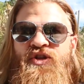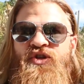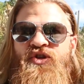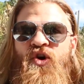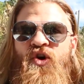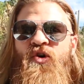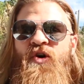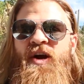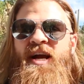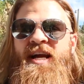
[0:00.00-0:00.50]

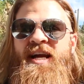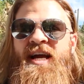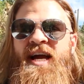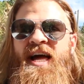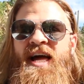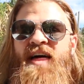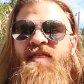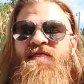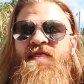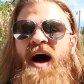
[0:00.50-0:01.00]
during
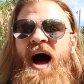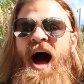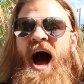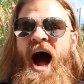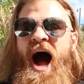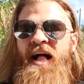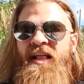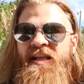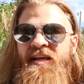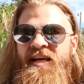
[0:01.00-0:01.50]
the
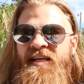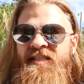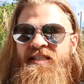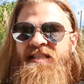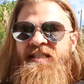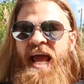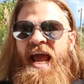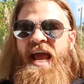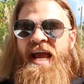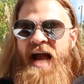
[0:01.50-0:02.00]
holidays,
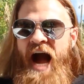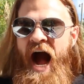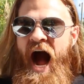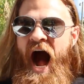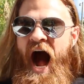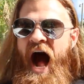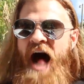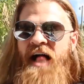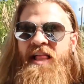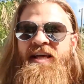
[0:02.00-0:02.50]
staying
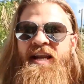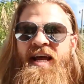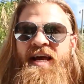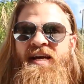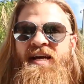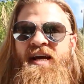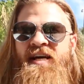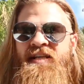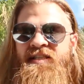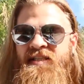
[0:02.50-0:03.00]

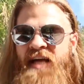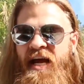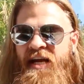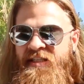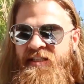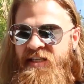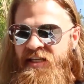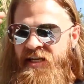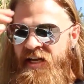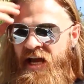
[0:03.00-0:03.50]
holiday
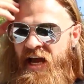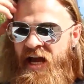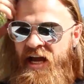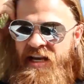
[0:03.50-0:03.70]
sexy.